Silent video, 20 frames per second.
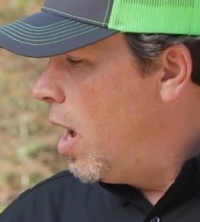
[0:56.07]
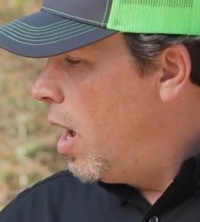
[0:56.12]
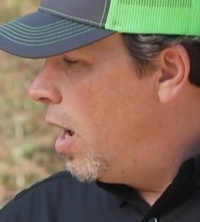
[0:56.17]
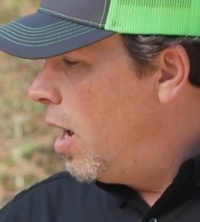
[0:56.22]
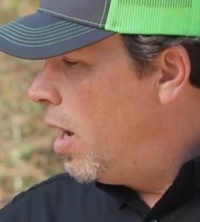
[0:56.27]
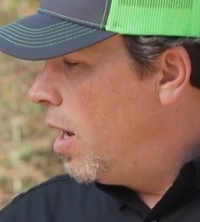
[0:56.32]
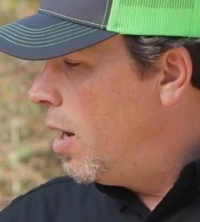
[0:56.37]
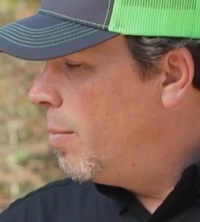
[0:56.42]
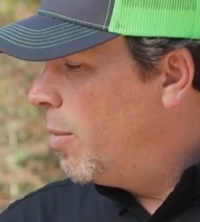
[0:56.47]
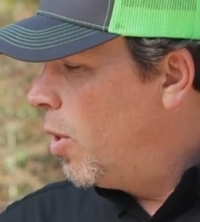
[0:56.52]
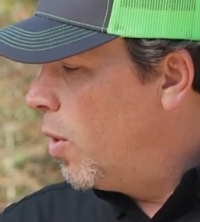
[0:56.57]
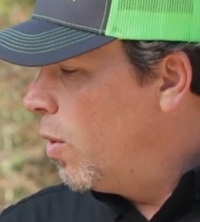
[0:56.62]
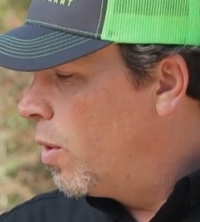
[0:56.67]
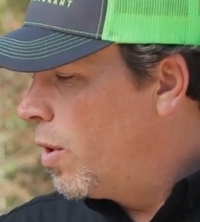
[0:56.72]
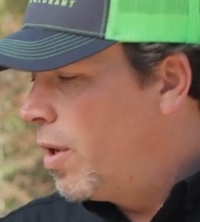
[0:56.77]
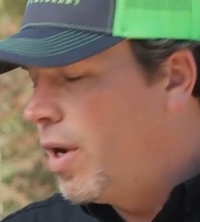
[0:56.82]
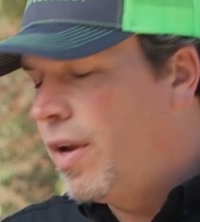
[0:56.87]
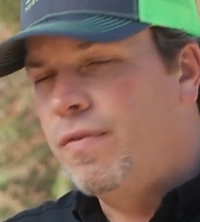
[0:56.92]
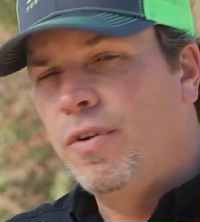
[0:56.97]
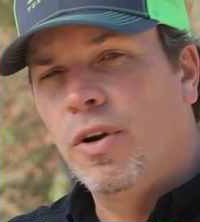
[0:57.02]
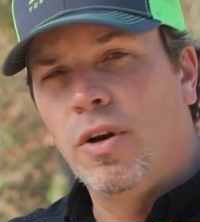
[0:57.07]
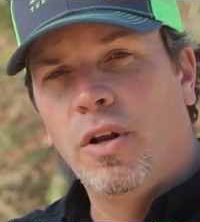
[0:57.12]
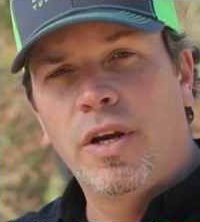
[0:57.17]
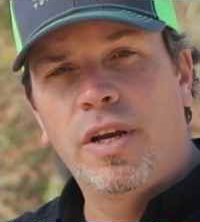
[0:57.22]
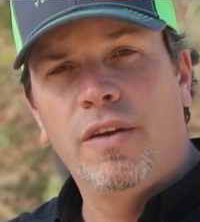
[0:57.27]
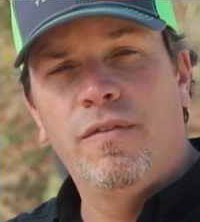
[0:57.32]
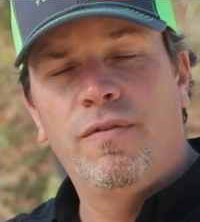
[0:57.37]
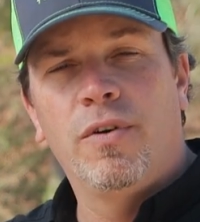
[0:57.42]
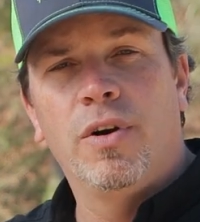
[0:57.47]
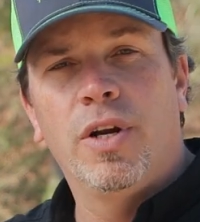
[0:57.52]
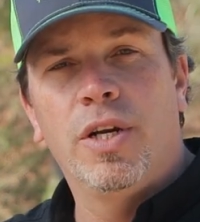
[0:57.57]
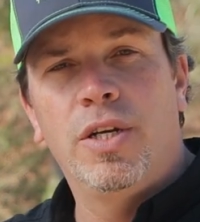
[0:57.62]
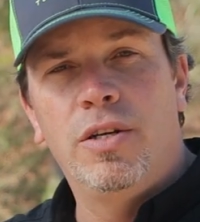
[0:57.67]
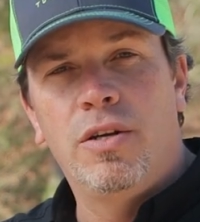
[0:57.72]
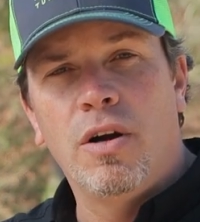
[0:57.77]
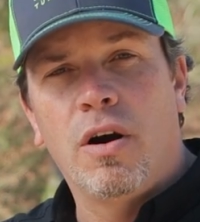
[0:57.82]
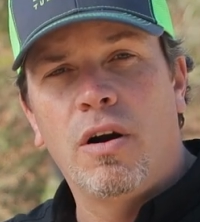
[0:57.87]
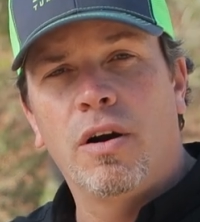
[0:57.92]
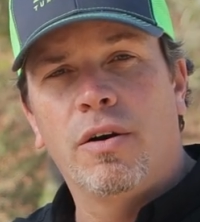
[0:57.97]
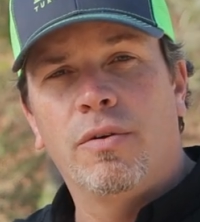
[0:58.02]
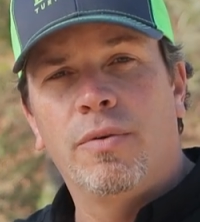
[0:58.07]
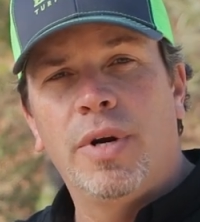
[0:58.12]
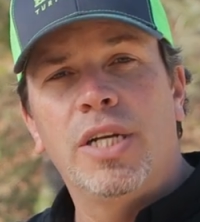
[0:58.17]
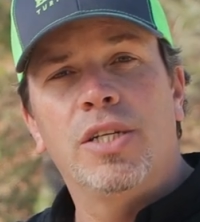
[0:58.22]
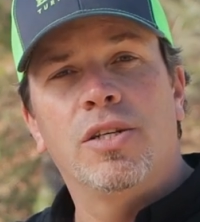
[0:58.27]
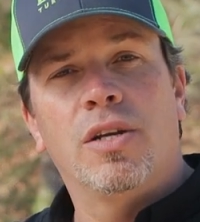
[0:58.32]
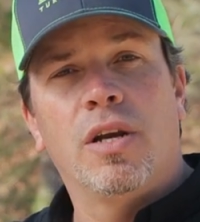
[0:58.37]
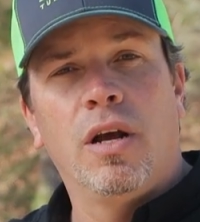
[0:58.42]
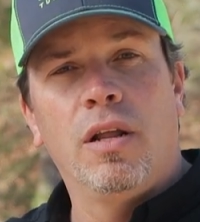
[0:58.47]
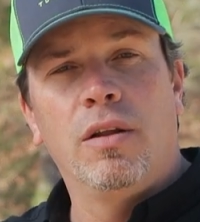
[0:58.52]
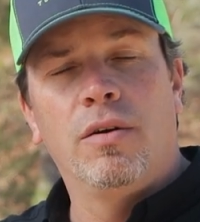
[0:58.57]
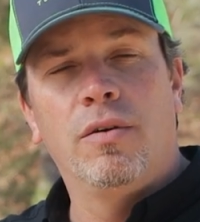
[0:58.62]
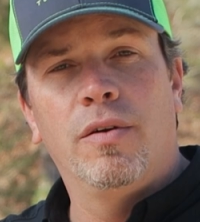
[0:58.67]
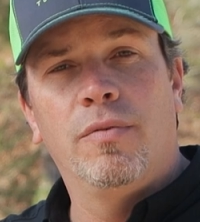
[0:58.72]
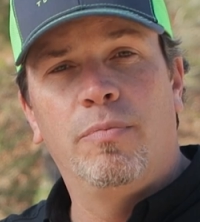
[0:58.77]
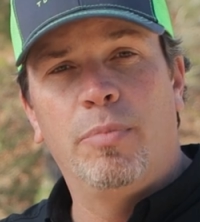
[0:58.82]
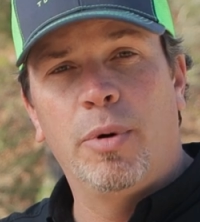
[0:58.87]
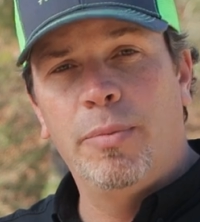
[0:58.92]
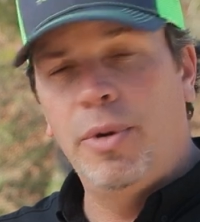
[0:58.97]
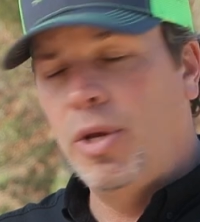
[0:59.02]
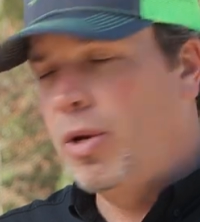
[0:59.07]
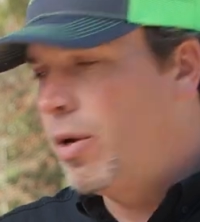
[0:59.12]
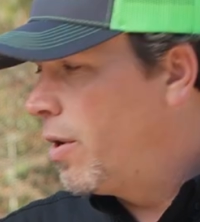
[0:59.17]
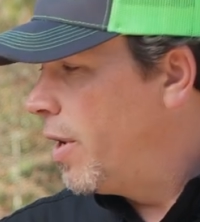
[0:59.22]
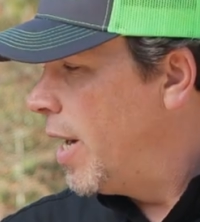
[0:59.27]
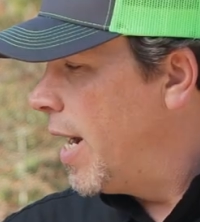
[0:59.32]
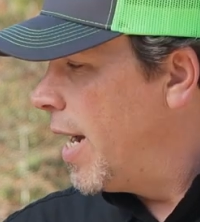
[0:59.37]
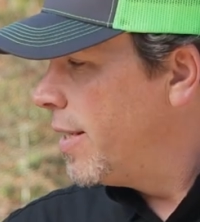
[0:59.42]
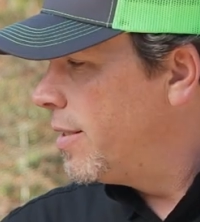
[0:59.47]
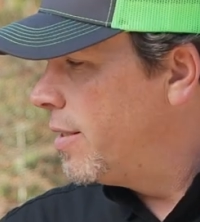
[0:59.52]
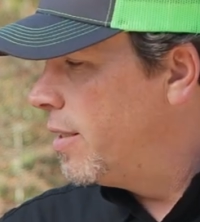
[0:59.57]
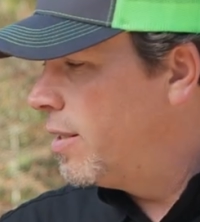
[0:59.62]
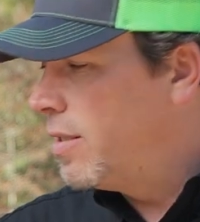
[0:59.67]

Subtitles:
or if you're looking for a dark, rich color of Bermuda grass,